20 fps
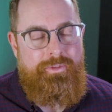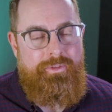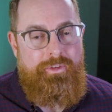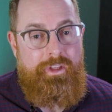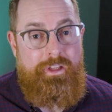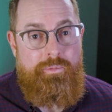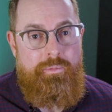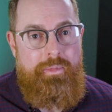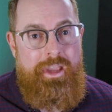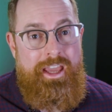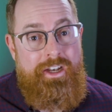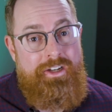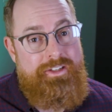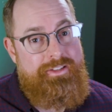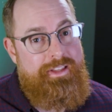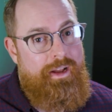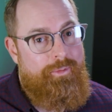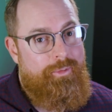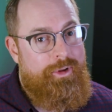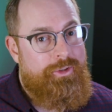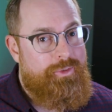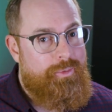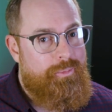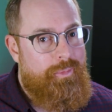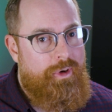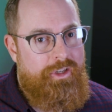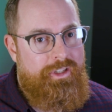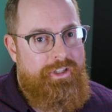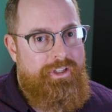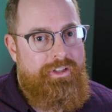like manage that rental
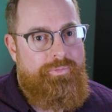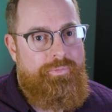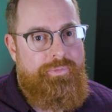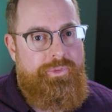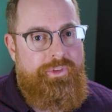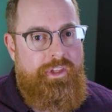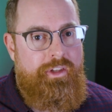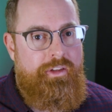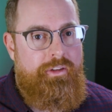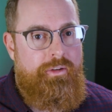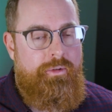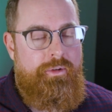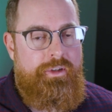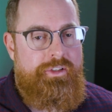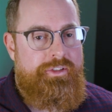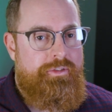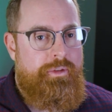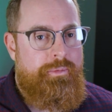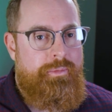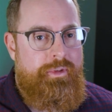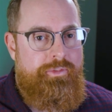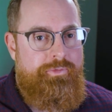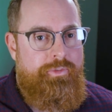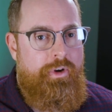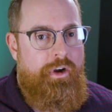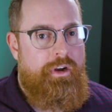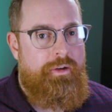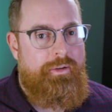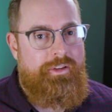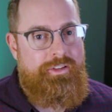market can go extremely
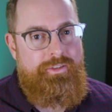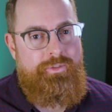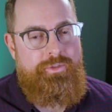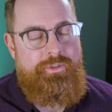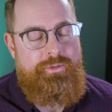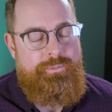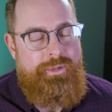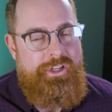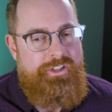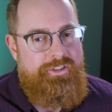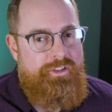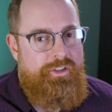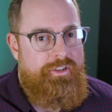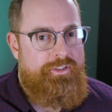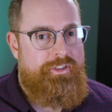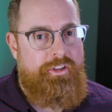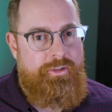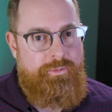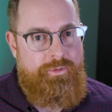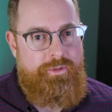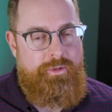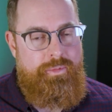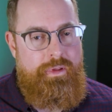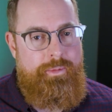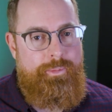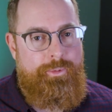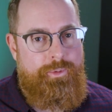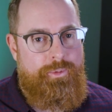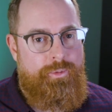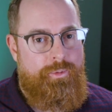far, because especially you're dealing with the
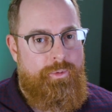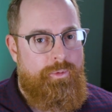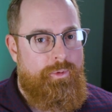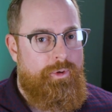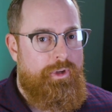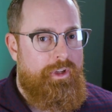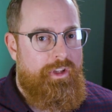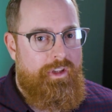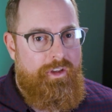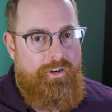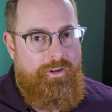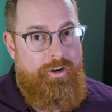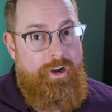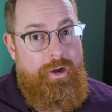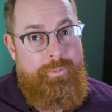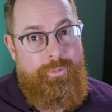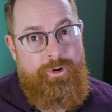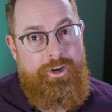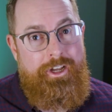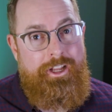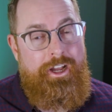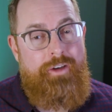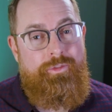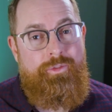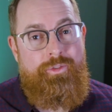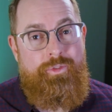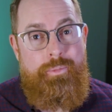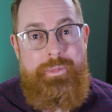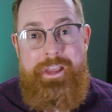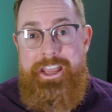people who are operating off
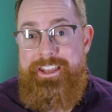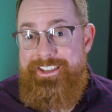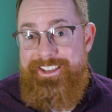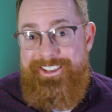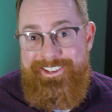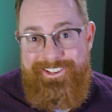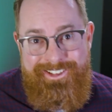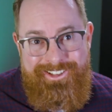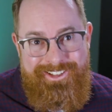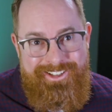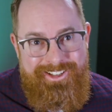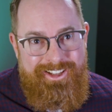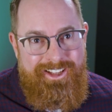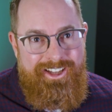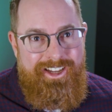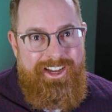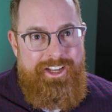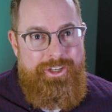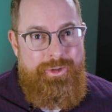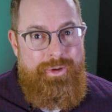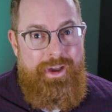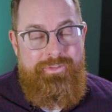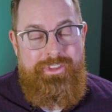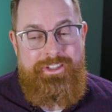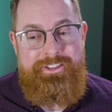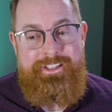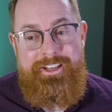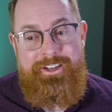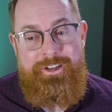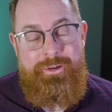of opinion and you have the
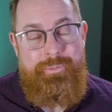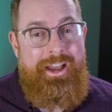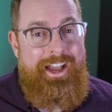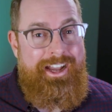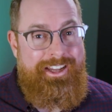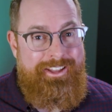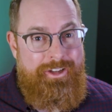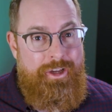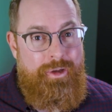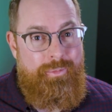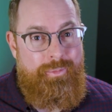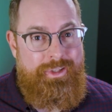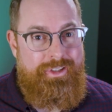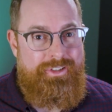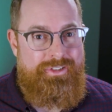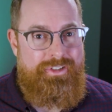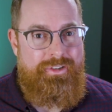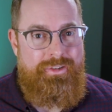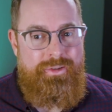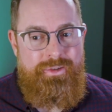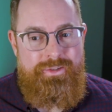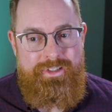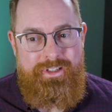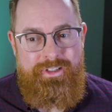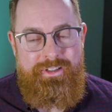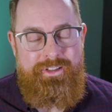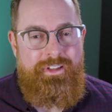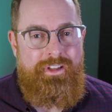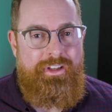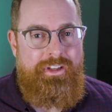data to back it up because you're
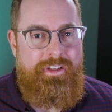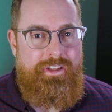using,